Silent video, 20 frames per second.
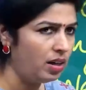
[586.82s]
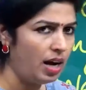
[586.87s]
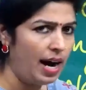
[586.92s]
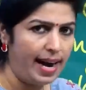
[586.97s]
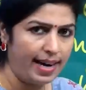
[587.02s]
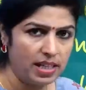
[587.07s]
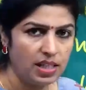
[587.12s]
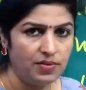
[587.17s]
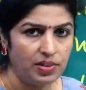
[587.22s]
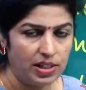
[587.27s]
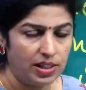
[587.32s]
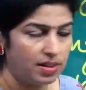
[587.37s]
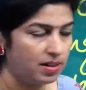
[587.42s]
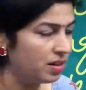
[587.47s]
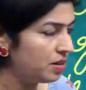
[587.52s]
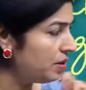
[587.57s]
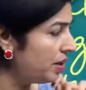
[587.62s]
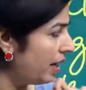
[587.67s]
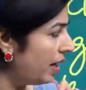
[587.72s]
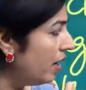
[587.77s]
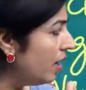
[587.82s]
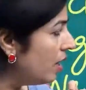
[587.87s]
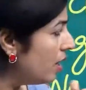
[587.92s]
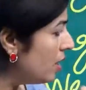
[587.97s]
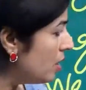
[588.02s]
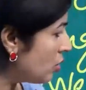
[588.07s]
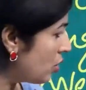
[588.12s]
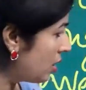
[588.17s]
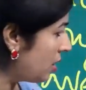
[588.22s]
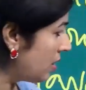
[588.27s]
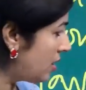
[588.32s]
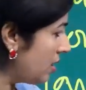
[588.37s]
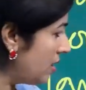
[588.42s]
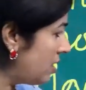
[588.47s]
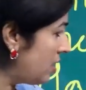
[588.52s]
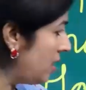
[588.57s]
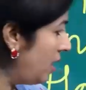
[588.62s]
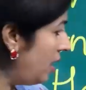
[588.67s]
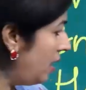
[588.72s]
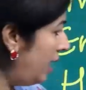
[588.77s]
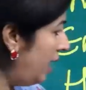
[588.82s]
activities. Okay, so this is